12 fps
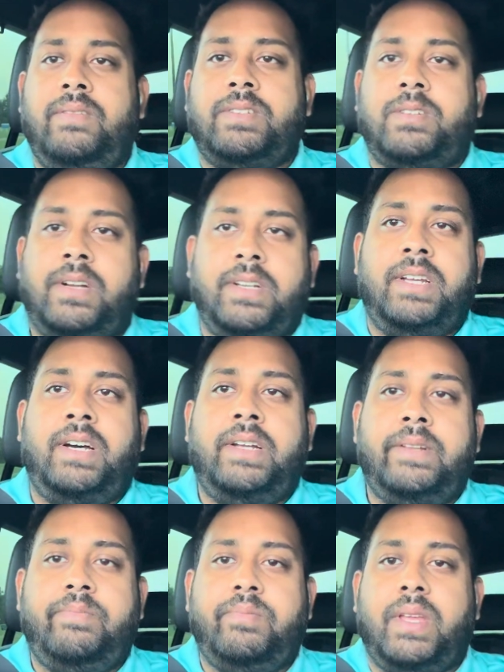It's already
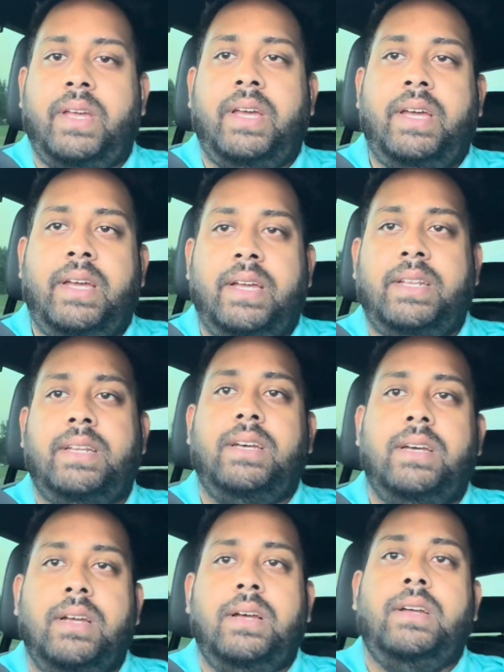done,
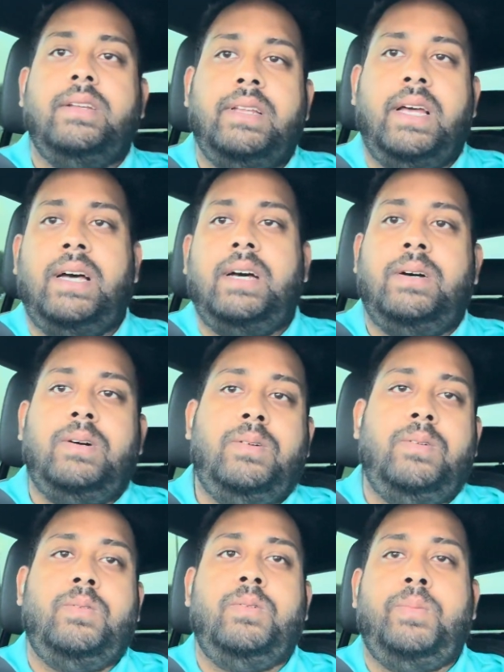and now
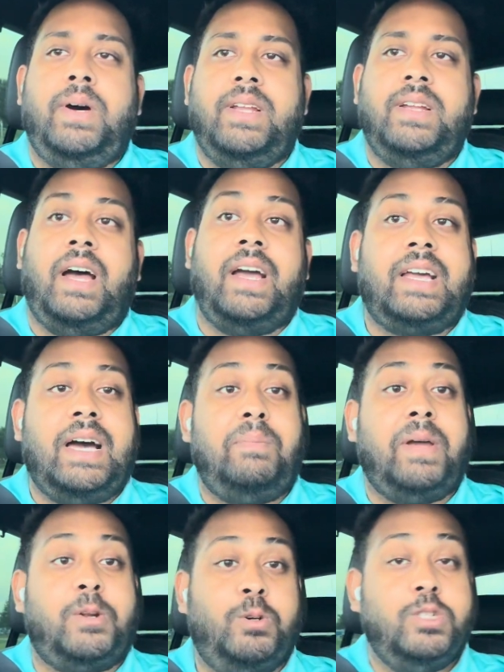I got
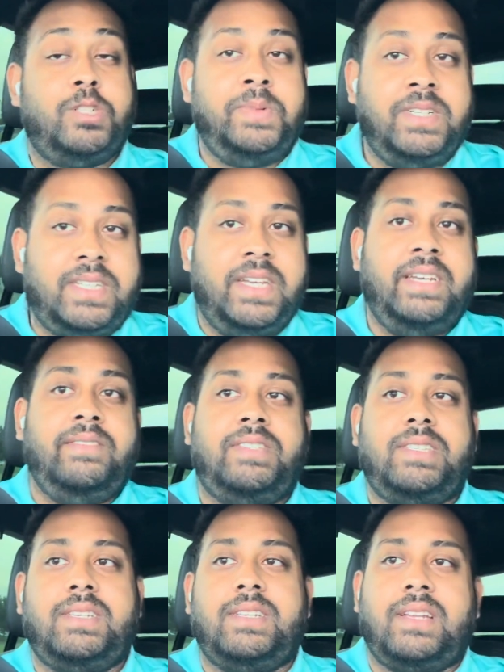my groomsmen
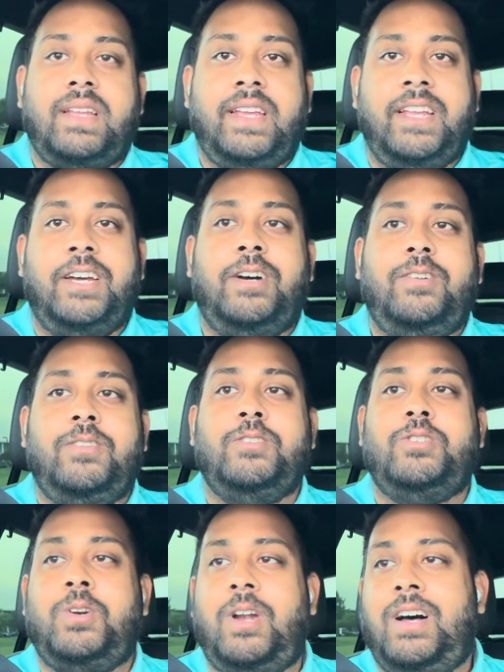gifts.
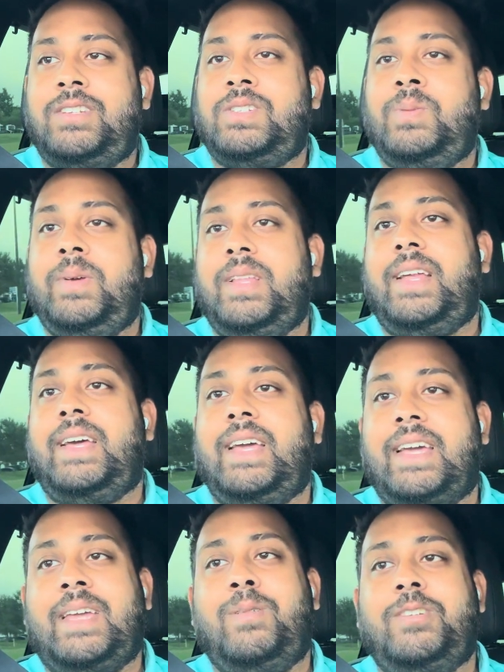Those are awesome, and like I
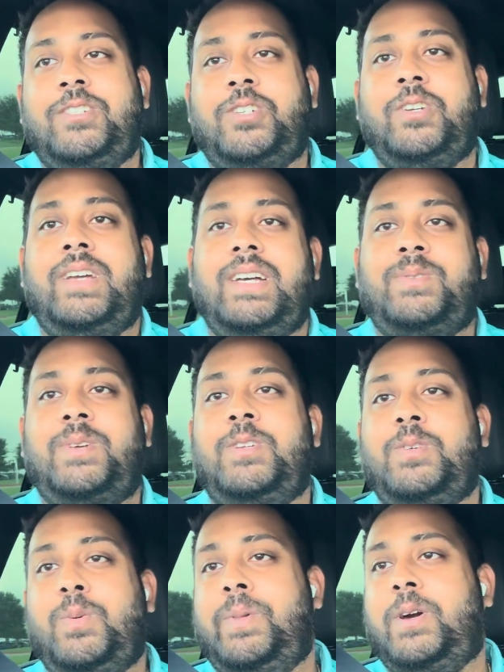can't wait to show you guys. We're gonna
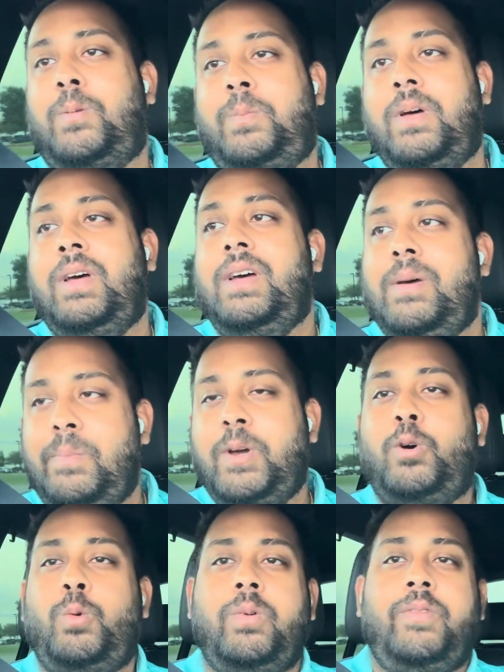do a big
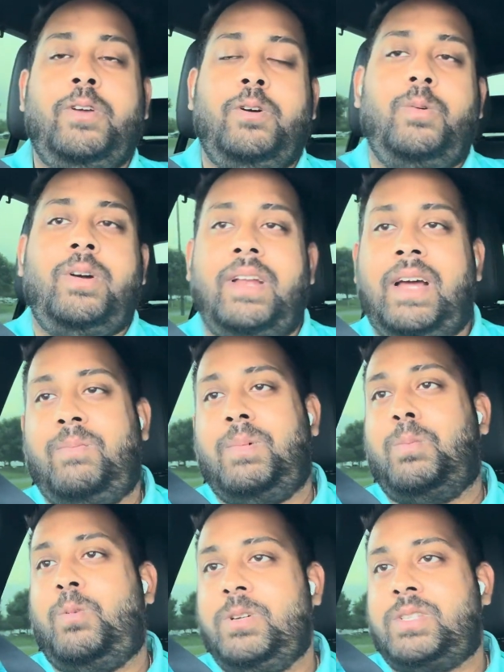old reveal. We're gonna have my
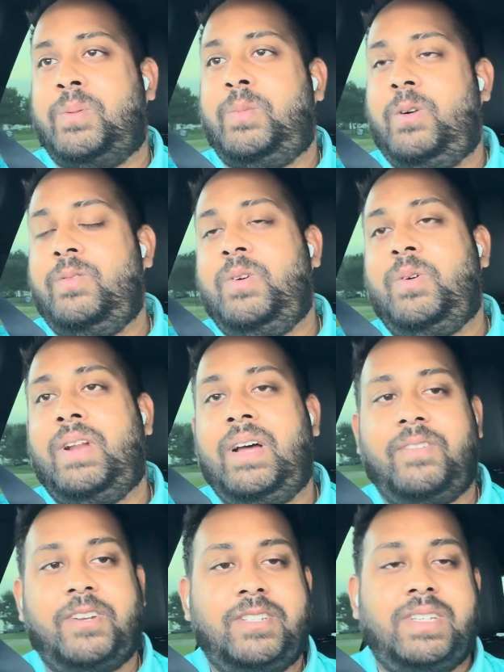boys come over. We're gonna have
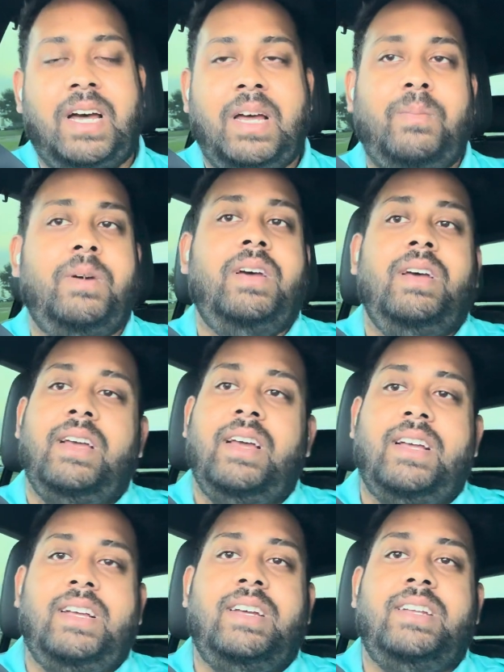a good time
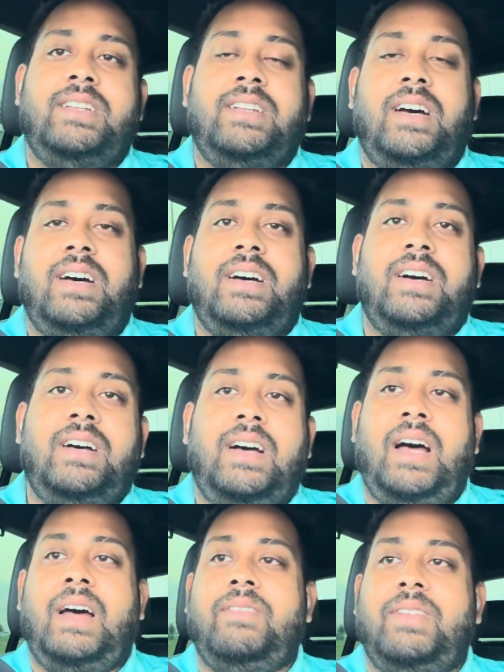and
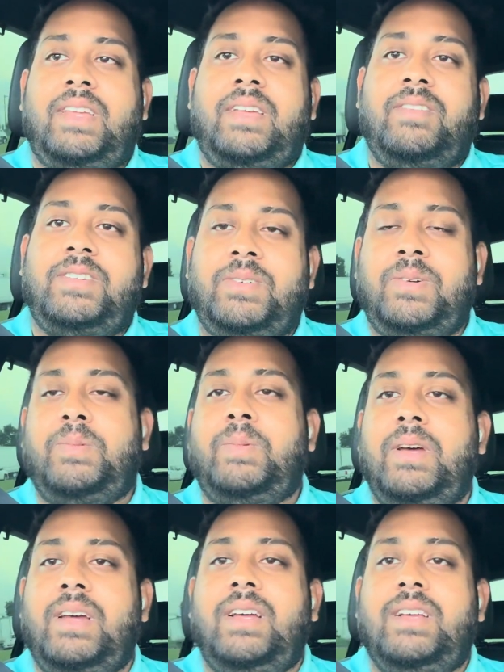have to give it to
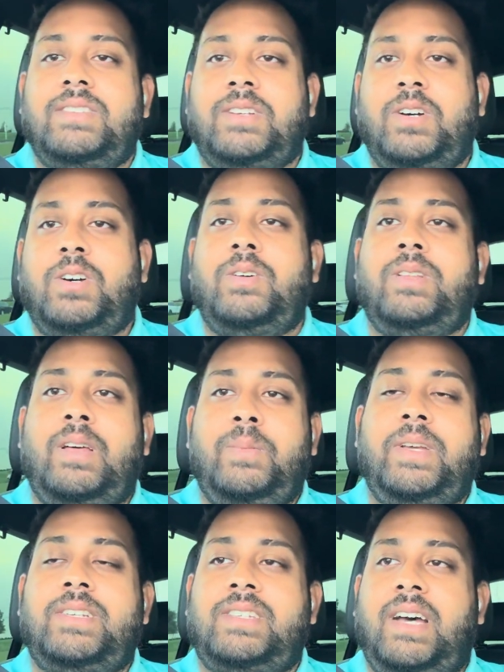them. So that'll be
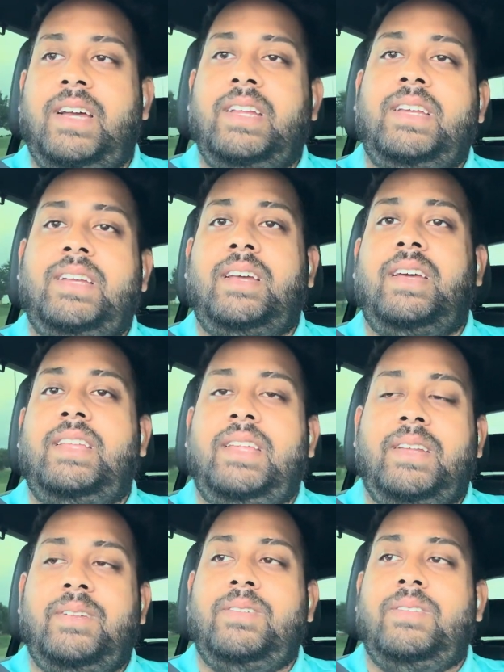exciting. And
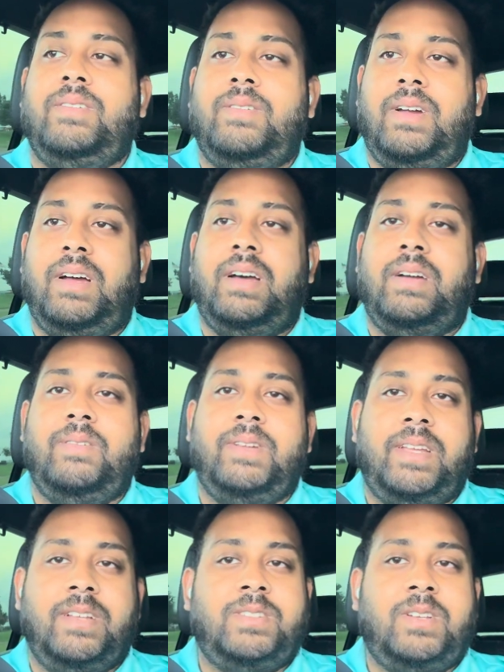then
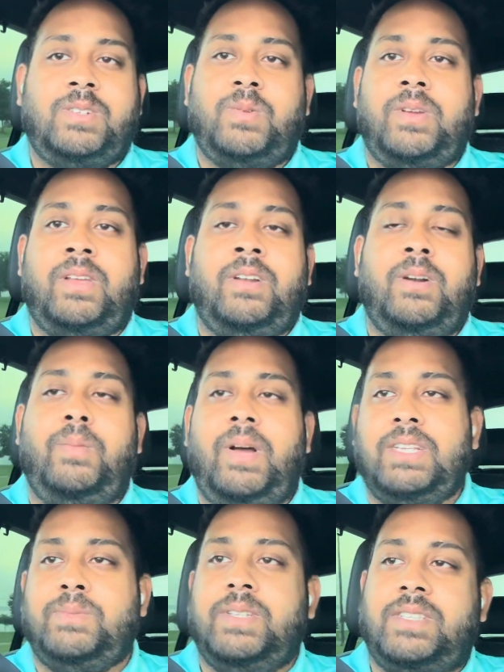Rikita's also working on her
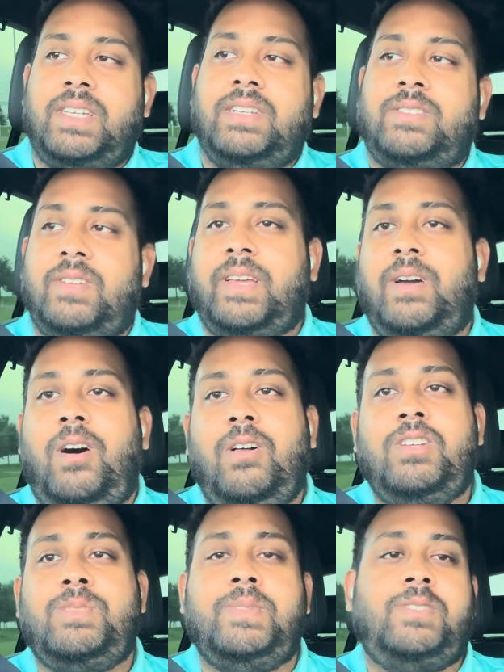bridesmaids gifts. So like all
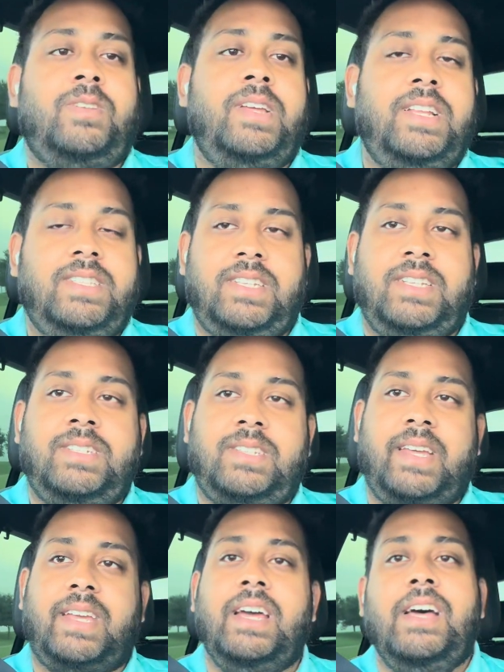those miscellaneous things,
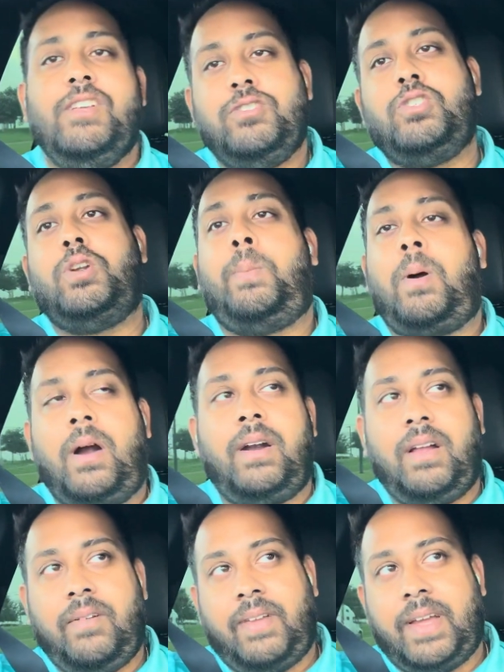like those are part
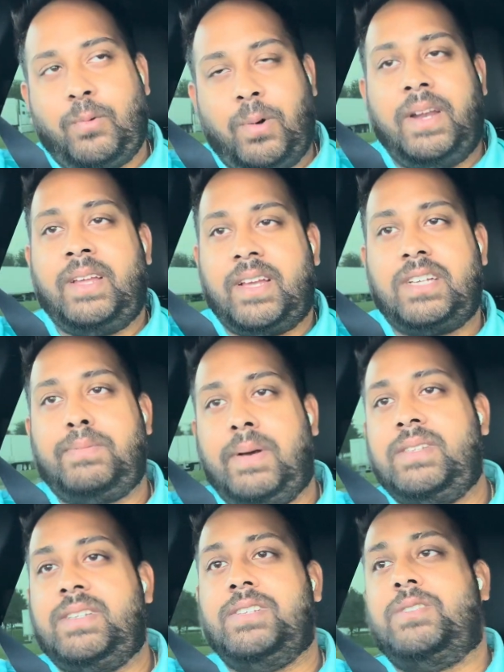of like wedding
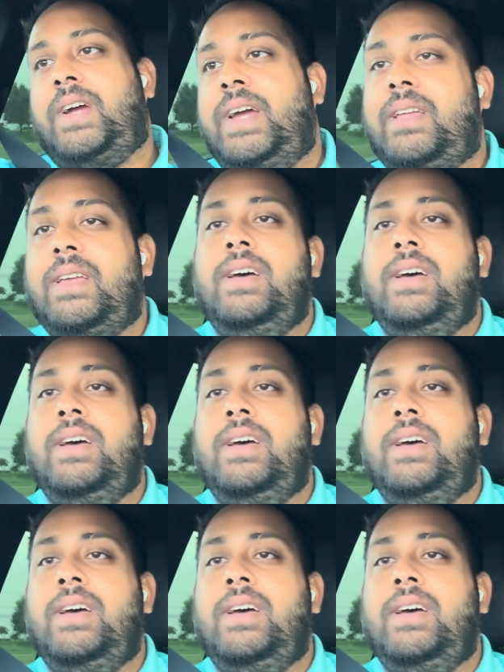expenses, right?